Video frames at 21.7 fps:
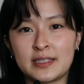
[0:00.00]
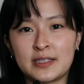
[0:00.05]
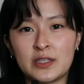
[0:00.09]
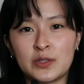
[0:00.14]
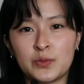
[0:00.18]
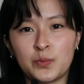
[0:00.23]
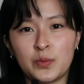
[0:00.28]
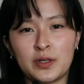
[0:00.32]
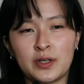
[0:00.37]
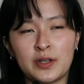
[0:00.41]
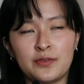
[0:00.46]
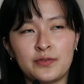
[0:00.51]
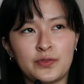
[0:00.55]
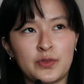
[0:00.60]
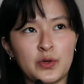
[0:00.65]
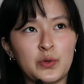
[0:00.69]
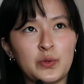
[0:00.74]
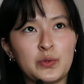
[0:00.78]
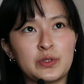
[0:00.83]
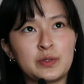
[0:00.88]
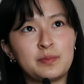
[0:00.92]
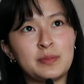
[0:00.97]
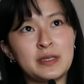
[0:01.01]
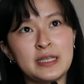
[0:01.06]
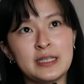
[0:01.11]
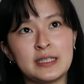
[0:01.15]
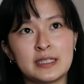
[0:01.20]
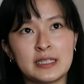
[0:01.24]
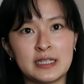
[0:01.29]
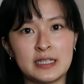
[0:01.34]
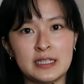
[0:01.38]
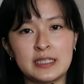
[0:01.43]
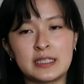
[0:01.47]
this is one of those
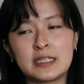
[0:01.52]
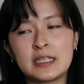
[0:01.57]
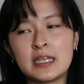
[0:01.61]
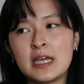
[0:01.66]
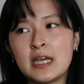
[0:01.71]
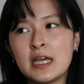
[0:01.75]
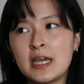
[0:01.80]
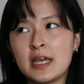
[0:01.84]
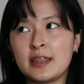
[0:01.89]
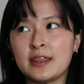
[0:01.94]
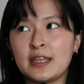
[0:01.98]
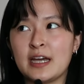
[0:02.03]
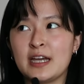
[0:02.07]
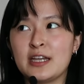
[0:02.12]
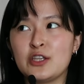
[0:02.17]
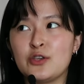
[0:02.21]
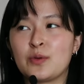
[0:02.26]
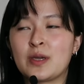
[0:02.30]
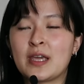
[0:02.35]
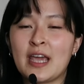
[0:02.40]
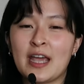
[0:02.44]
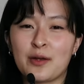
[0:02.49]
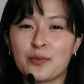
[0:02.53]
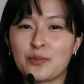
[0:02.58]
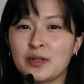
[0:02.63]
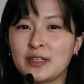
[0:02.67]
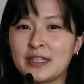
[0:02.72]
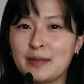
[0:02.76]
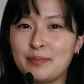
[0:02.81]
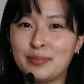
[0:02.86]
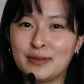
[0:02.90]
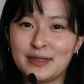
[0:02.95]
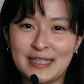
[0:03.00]
pieces that you can't
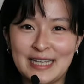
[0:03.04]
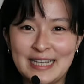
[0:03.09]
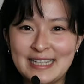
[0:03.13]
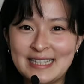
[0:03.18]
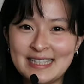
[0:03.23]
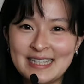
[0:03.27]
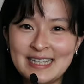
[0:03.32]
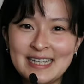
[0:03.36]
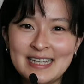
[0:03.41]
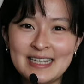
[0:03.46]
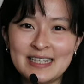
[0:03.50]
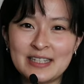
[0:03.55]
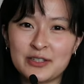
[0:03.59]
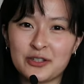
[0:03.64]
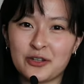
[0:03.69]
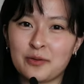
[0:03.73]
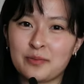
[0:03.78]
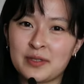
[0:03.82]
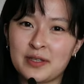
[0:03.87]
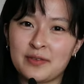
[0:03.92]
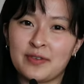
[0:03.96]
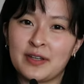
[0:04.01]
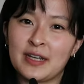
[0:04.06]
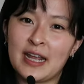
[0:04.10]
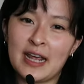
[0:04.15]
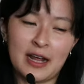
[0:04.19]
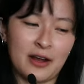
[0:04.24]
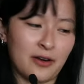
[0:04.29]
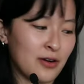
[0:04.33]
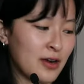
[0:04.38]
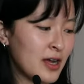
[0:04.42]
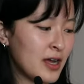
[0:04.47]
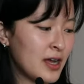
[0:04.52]
really place it in terms of an
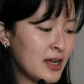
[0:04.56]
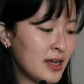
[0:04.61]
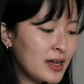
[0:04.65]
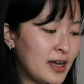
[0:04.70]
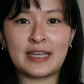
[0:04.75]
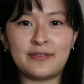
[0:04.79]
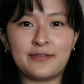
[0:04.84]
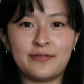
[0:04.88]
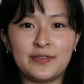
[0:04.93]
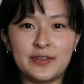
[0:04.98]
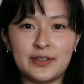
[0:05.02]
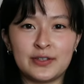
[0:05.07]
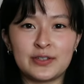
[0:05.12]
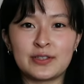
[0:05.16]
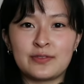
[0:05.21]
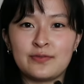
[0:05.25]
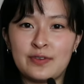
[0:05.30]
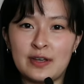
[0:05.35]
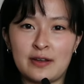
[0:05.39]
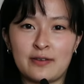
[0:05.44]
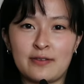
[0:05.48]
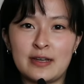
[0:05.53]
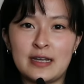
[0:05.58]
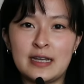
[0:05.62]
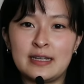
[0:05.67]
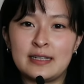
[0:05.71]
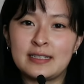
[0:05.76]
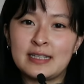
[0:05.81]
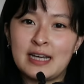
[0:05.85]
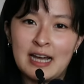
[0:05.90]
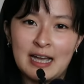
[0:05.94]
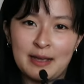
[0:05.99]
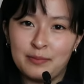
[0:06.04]
era. It feels very
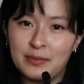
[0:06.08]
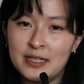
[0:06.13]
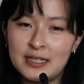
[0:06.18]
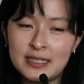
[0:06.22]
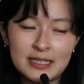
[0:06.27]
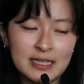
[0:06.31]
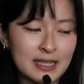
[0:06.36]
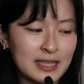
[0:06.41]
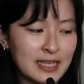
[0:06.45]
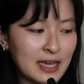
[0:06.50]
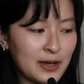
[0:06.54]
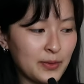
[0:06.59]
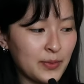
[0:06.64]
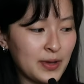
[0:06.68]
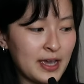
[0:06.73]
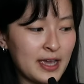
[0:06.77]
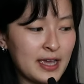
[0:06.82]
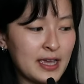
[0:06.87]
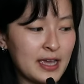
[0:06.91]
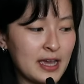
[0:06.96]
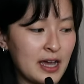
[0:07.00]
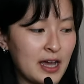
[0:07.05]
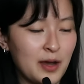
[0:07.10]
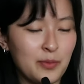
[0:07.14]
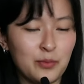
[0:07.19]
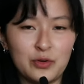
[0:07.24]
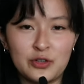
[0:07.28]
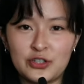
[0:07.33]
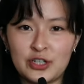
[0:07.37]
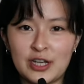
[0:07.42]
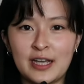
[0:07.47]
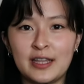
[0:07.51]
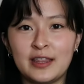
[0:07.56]
timeless in that way,
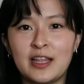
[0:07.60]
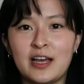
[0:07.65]
which I